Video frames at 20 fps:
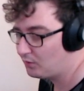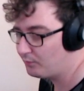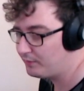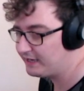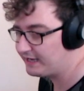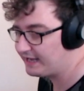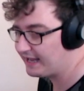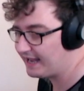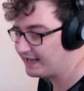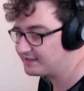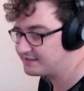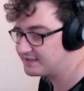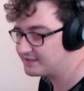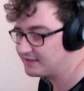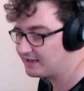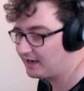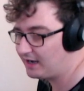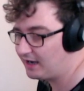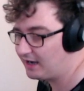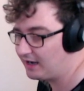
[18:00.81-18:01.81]
we
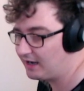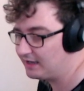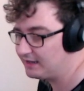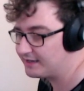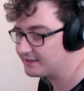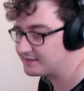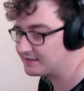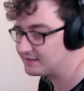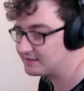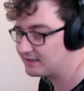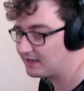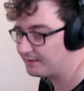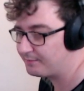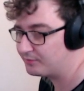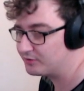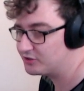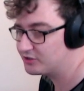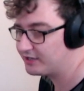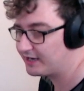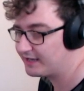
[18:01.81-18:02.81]
get, uh, let's just
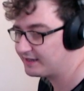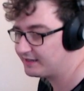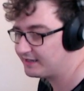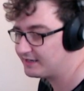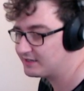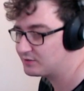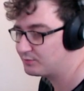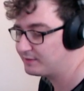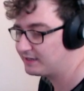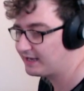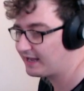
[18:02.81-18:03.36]
double check this, we